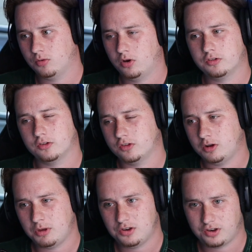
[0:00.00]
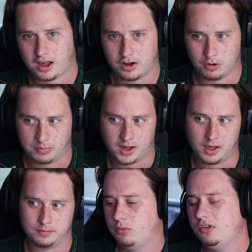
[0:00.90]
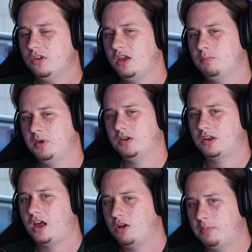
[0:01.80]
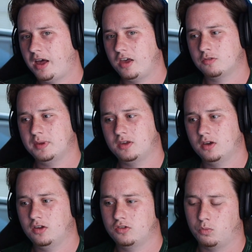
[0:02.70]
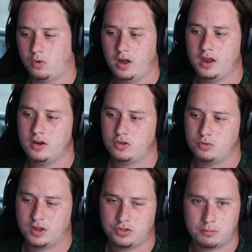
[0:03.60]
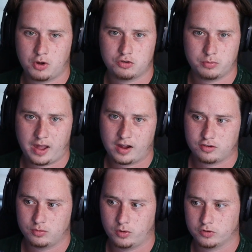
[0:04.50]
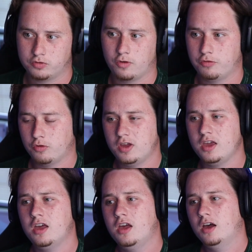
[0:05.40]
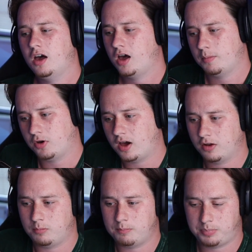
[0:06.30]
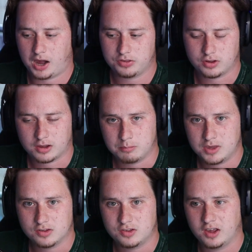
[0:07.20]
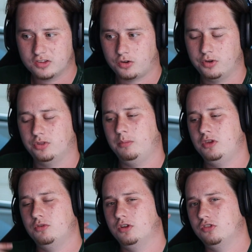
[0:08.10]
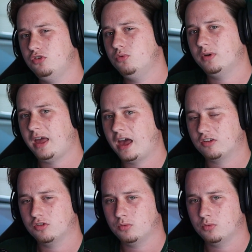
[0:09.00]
roles is going to be DynoBot. The reason I picked DynoBot is because one, you get the most reaction roles for free. Um, a lot of bots like MEE6 only limit you to two reaction